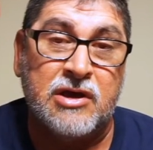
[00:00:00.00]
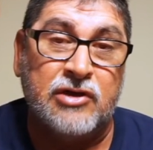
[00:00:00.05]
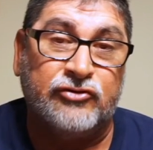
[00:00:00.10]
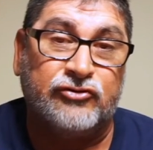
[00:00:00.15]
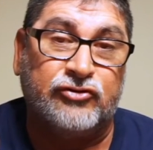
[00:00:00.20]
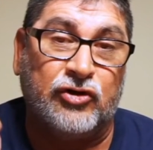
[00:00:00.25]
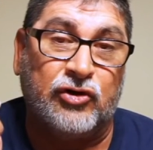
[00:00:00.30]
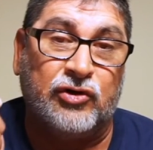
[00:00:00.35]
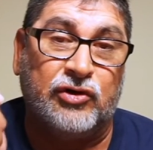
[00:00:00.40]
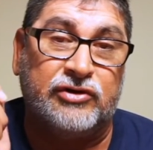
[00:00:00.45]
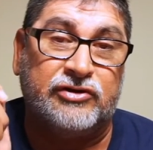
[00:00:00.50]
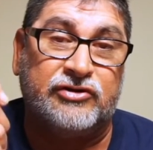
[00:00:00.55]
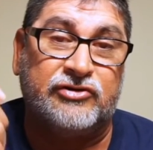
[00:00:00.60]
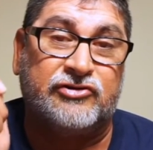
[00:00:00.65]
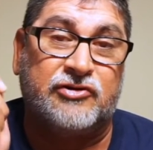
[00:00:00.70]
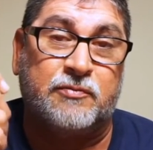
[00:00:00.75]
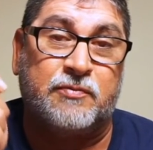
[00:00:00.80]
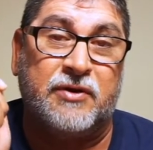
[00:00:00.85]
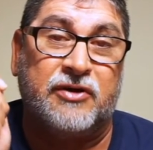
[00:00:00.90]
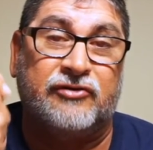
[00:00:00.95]
So it just
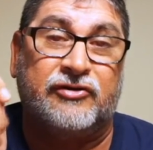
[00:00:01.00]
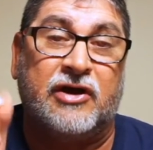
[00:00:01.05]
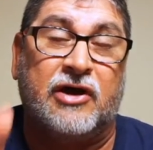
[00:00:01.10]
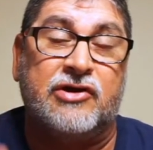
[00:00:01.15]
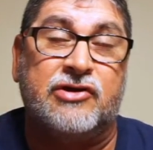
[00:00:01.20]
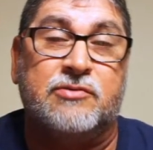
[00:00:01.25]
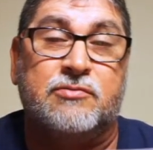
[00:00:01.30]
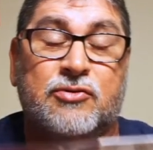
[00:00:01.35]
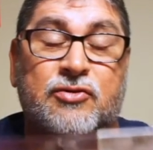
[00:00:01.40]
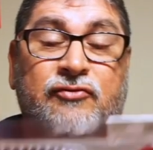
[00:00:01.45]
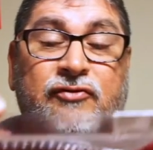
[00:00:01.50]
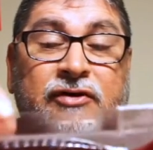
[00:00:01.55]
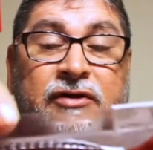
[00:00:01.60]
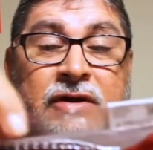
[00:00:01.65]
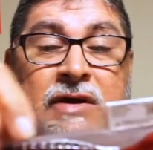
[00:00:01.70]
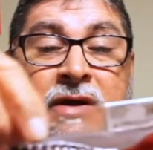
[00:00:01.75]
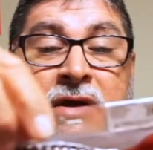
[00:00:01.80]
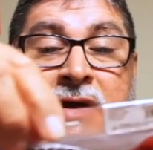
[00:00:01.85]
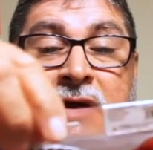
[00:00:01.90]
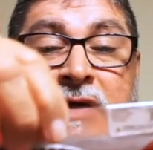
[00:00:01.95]
depends how you move it,
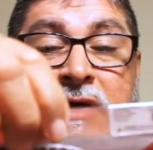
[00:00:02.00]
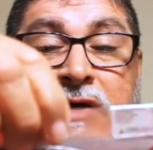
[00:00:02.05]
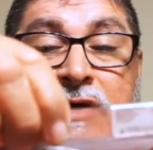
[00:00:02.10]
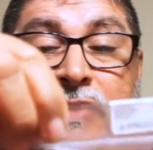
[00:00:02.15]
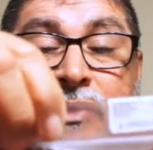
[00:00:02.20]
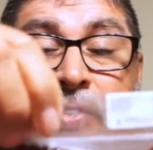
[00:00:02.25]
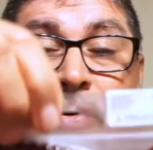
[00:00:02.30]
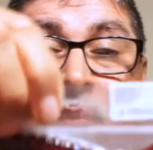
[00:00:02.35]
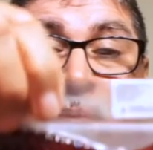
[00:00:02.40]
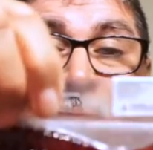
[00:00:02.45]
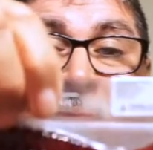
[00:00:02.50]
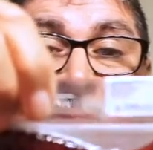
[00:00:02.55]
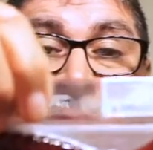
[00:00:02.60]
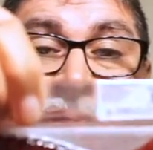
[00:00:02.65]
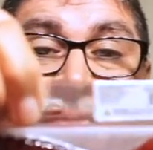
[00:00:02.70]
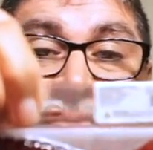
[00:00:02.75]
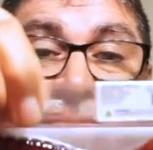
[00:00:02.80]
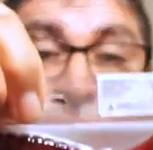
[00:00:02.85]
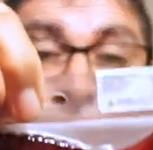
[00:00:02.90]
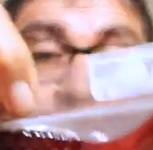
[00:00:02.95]
you know.
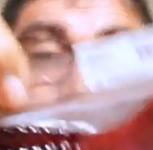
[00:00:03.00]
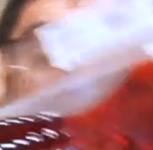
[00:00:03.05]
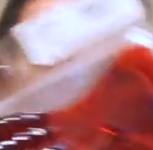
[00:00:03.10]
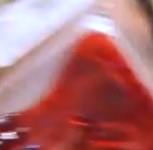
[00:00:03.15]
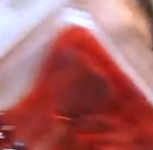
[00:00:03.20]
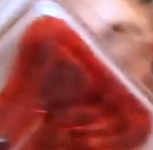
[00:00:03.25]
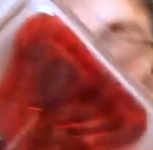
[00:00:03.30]
So